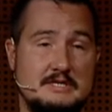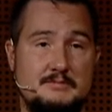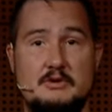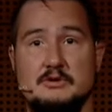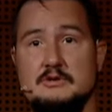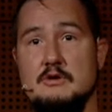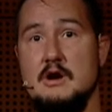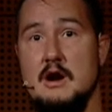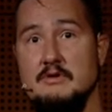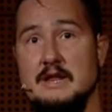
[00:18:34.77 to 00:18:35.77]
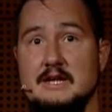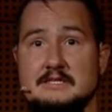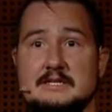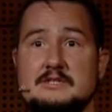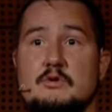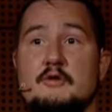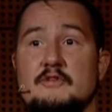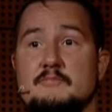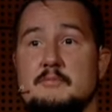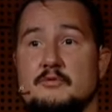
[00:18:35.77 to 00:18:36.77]
Because concurrent access to
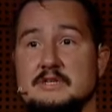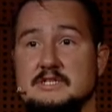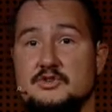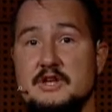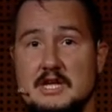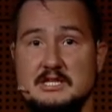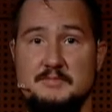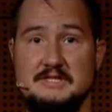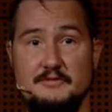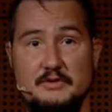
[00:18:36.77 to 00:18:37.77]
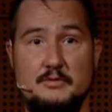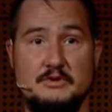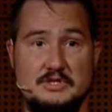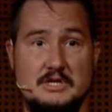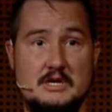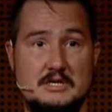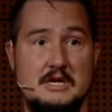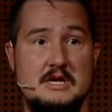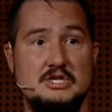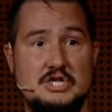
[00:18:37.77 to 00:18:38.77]
off-heap memory is tricky, specifically when you start
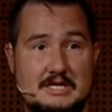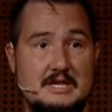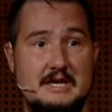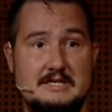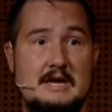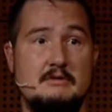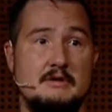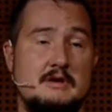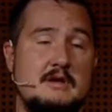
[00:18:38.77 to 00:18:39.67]
shutting that down.